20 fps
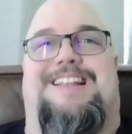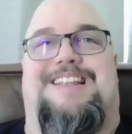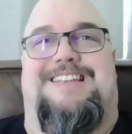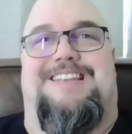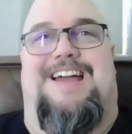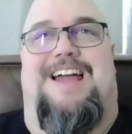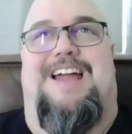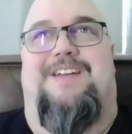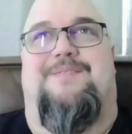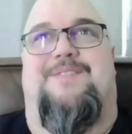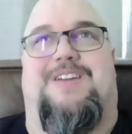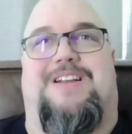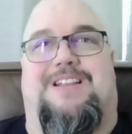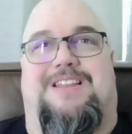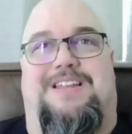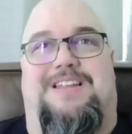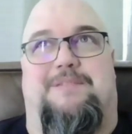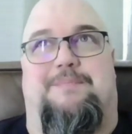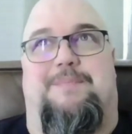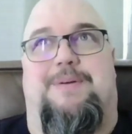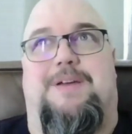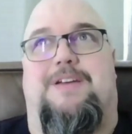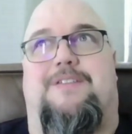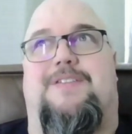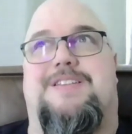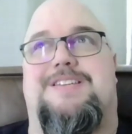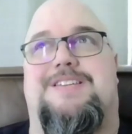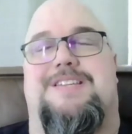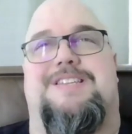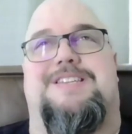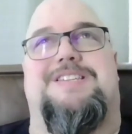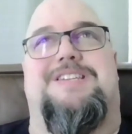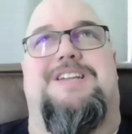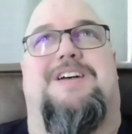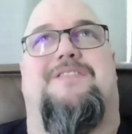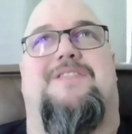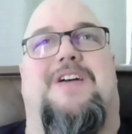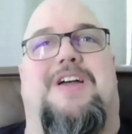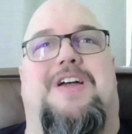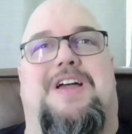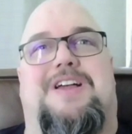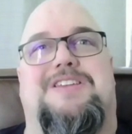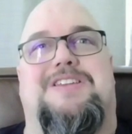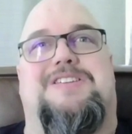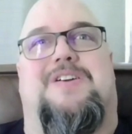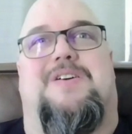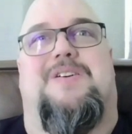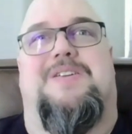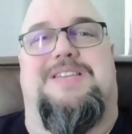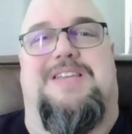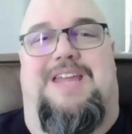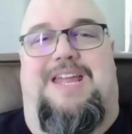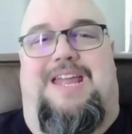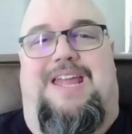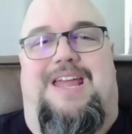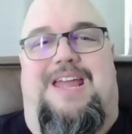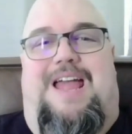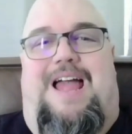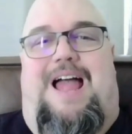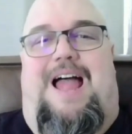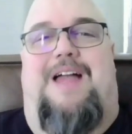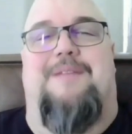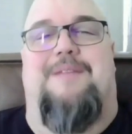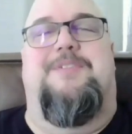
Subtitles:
the time to clean the pivots and stuff. So it's like I'm